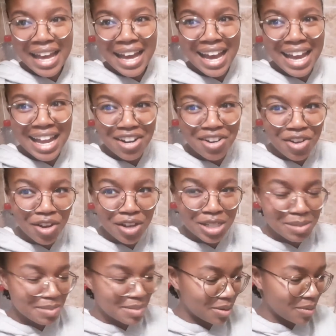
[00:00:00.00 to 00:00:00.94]
I know
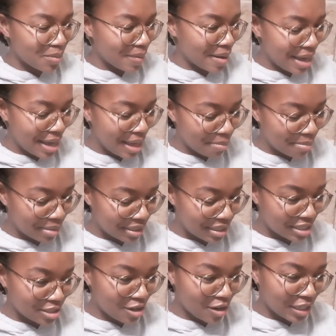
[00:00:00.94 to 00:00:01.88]
it's been a while, but
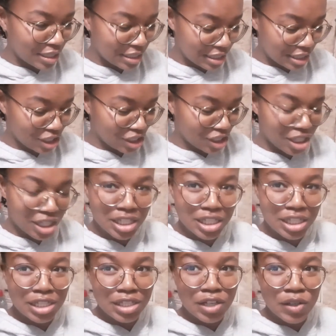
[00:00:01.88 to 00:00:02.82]
as long as this shit is
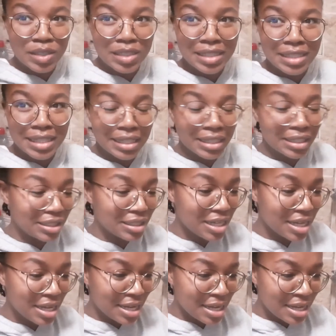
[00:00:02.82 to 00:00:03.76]
still concealed,
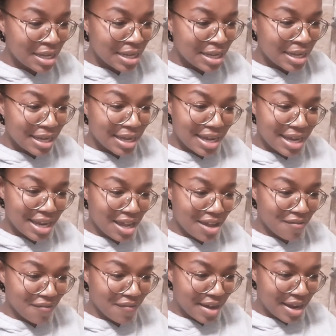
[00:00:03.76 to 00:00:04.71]
it
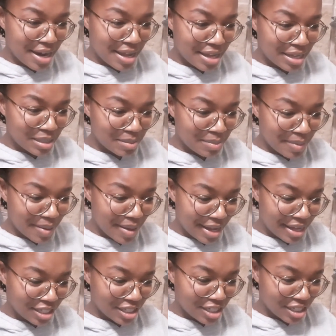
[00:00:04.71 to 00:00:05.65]
ain't fun, I
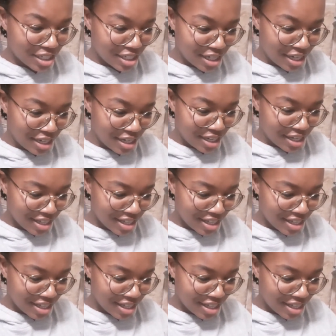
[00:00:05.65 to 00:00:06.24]
expect. Yeah.